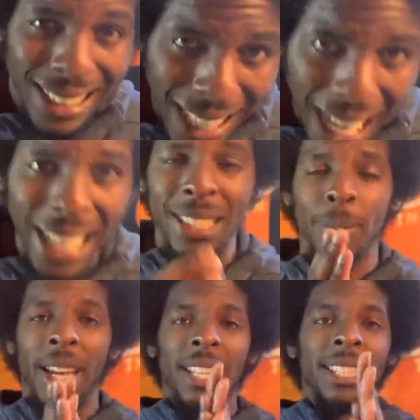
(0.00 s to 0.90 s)
Thanks,
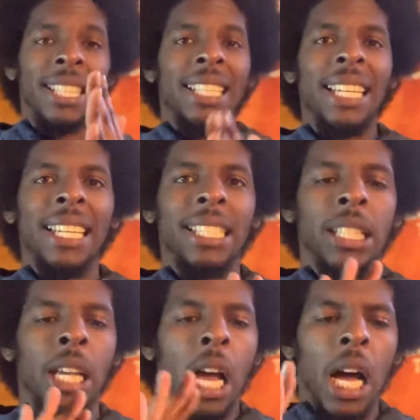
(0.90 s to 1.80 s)
man. This
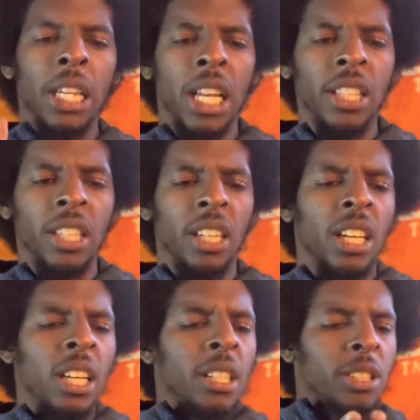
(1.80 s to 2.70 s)
is another
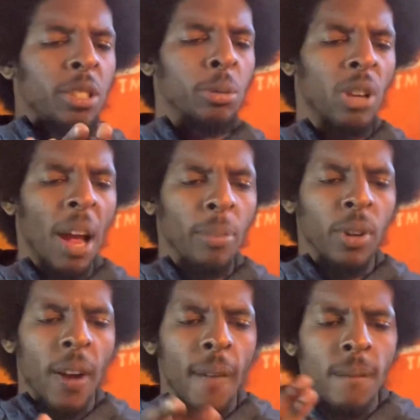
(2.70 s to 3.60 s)
subscriber
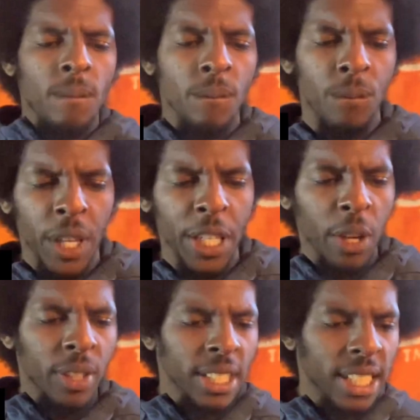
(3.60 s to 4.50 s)

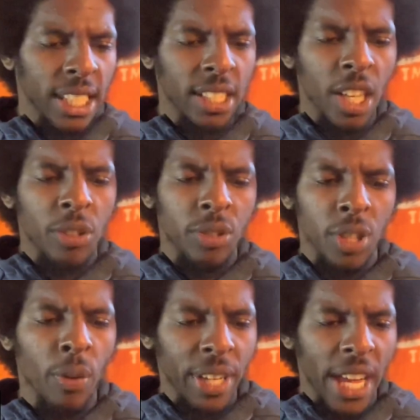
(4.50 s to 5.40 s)
video. This is
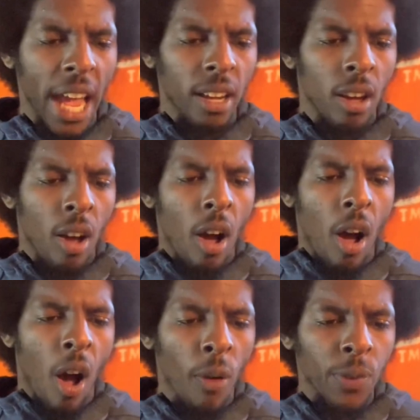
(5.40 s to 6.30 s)
Zotiyac,
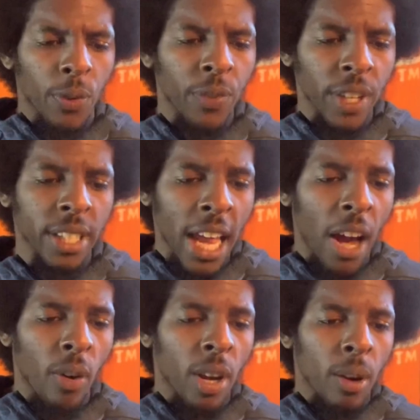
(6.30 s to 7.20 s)
Off Your Feet.
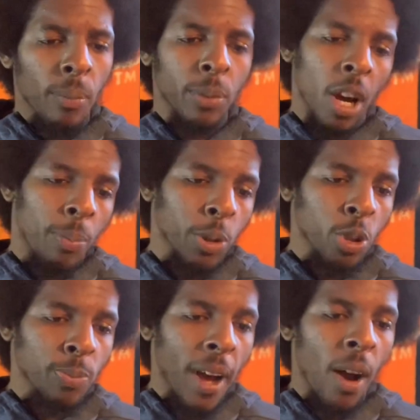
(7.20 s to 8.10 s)
Now,
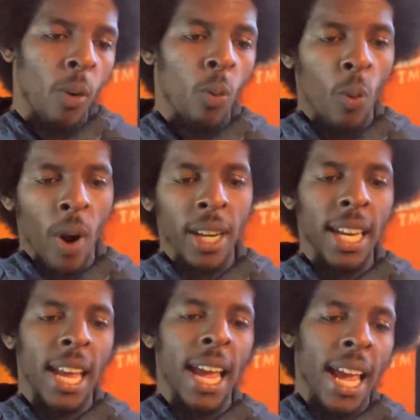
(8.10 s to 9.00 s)
produced by
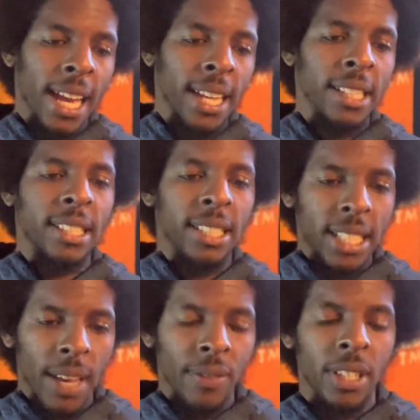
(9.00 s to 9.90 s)

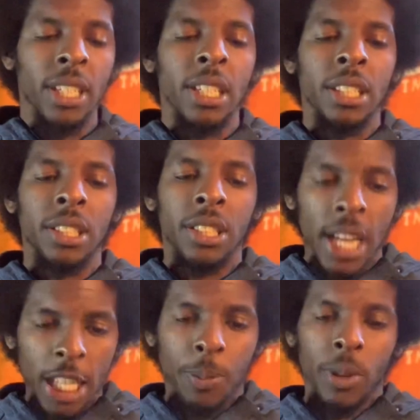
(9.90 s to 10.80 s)
187
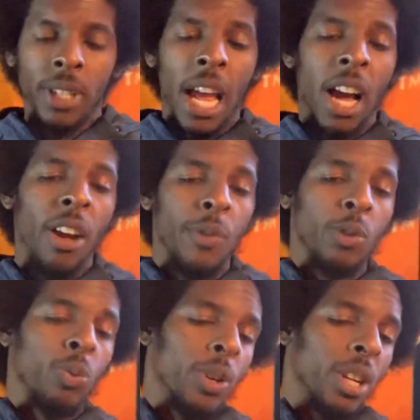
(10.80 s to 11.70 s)
Cashapp. Now, if
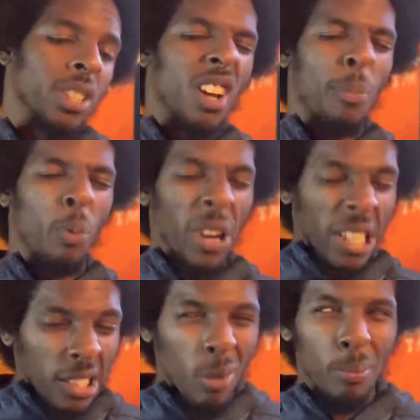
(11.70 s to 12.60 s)
you was with us a couple
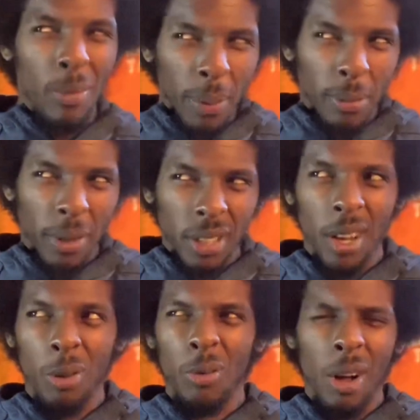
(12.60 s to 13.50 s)
weeks ago, maybe a month
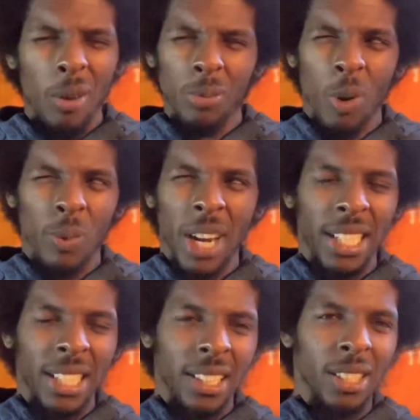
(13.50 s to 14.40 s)
ago, I don't know when I
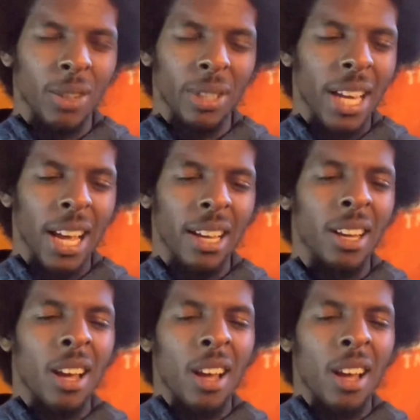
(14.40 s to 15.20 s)
did the Zotiyac